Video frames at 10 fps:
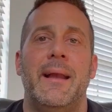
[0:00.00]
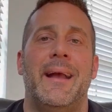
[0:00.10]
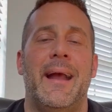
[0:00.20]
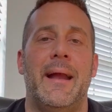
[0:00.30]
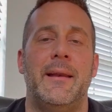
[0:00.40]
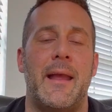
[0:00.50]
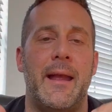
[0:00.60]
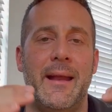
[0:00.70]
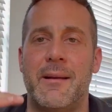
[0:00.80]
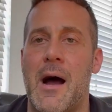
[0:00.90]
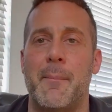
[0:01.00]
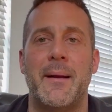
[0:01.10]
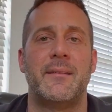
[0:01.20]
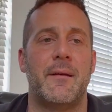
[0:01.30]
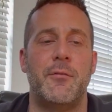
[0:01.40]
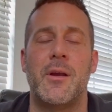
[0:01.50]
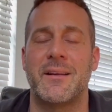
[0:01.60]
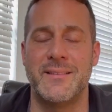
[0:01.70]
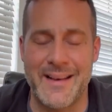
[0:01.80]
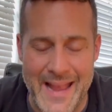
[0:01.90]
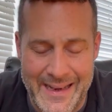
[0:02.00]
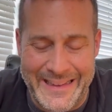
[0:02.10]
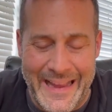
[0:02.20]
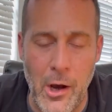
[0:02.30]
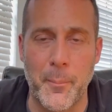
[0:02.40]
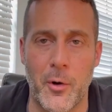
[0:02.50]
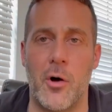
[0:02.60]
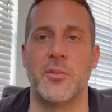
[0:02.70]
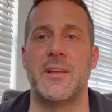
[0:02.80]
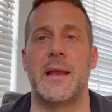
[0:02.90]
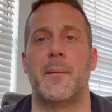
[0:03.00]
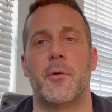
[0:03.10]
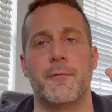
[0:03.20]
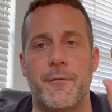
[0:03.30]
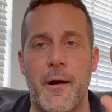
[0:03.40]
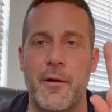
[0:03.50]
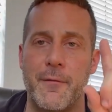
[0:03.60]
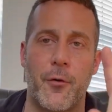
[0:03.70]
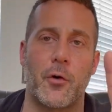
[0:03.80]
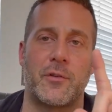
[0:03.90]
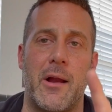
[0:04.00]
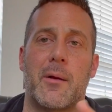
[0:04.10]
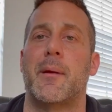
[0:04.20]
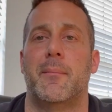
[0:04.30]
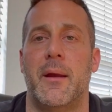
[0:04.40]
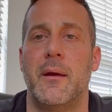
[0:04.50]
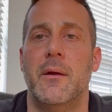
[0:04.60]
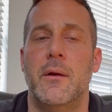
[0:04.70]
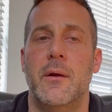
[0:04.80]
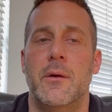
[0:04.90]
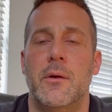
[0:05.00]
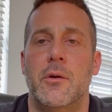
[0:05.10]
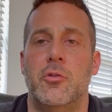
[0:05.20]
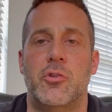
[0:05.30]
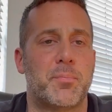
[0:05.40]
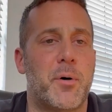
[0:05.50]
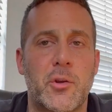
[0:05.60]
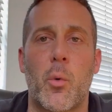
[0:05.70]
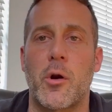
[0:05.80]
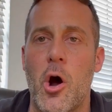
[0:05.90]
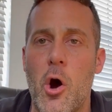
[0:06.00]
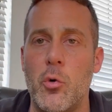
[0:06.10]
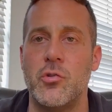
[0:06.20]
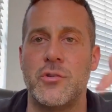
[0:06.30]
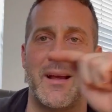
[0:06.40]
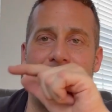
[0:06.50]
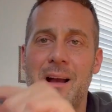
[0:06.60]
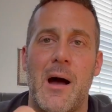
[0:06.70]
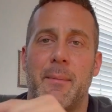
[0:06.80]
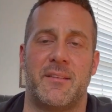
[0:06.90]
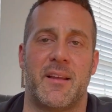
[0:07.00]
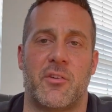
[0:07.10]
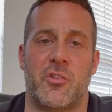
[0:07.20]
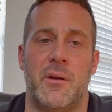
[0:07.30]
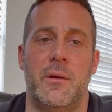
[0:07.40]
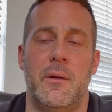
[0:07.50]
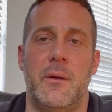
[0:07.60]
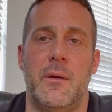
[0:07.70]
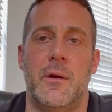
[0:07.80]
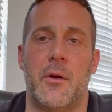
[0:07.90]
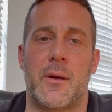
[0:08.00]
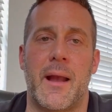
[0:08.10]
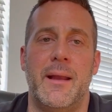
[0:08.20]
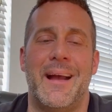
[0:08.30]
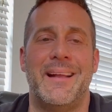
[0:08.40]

And in comments, if you guys need any help at all setting up your very first Airbnb, just put the word host in the comments section, okay?